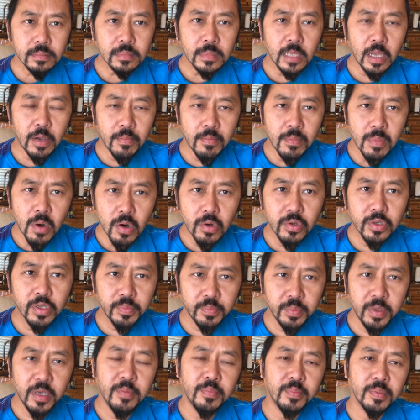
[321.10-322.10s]
Most
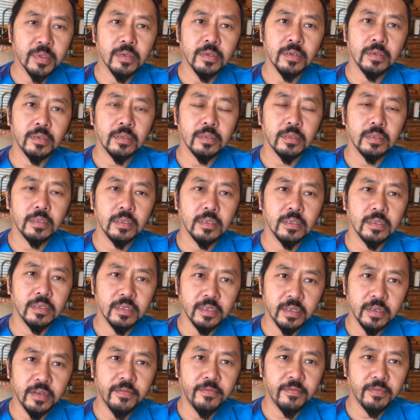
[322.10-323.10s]
people
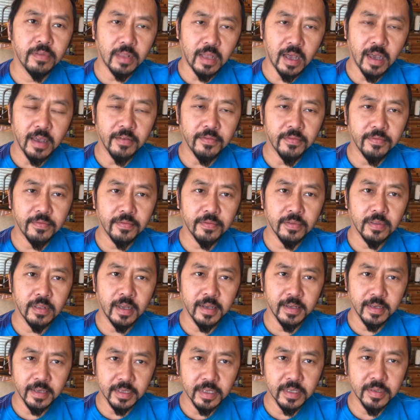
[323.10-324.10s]
live life like
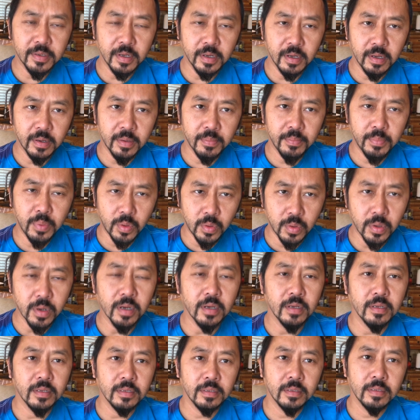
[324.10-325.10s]
it's porn.
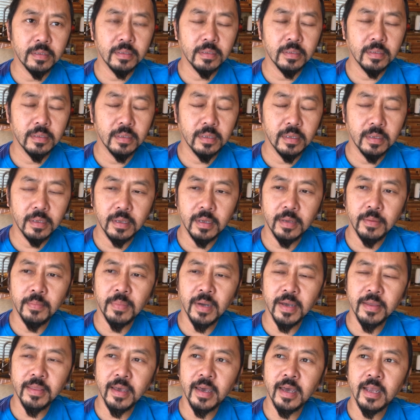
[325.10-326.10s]
By
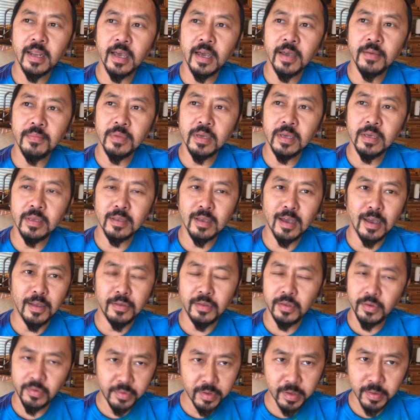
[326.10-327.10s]
that I mean not
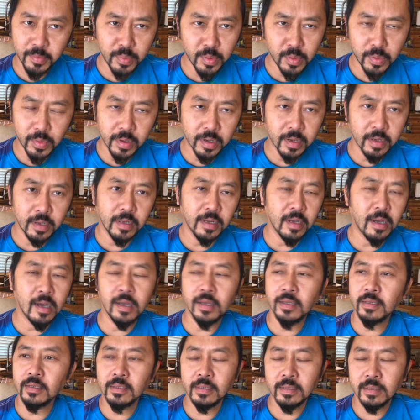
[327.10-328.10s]
doing porn, not
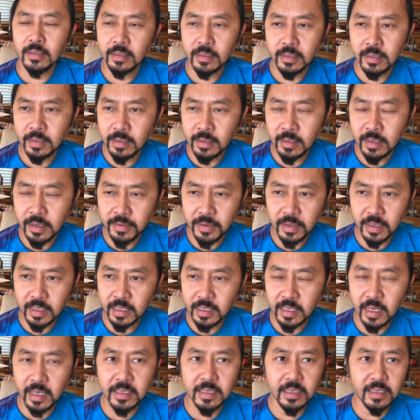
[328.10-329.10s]
nothing
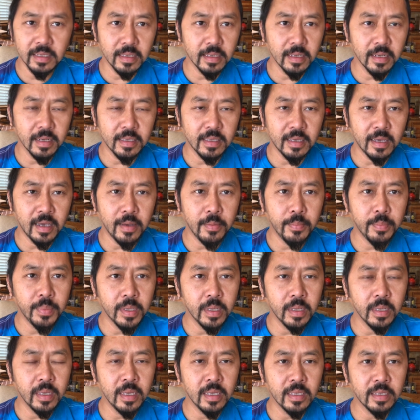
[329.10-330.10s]
sexy like that, but
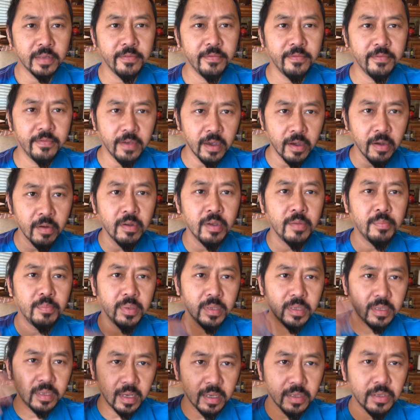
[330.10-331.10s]
it's very
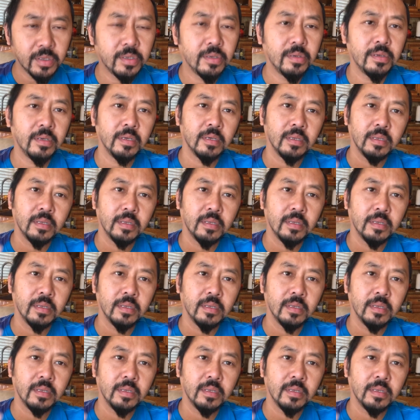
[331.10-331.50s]
pedestrian.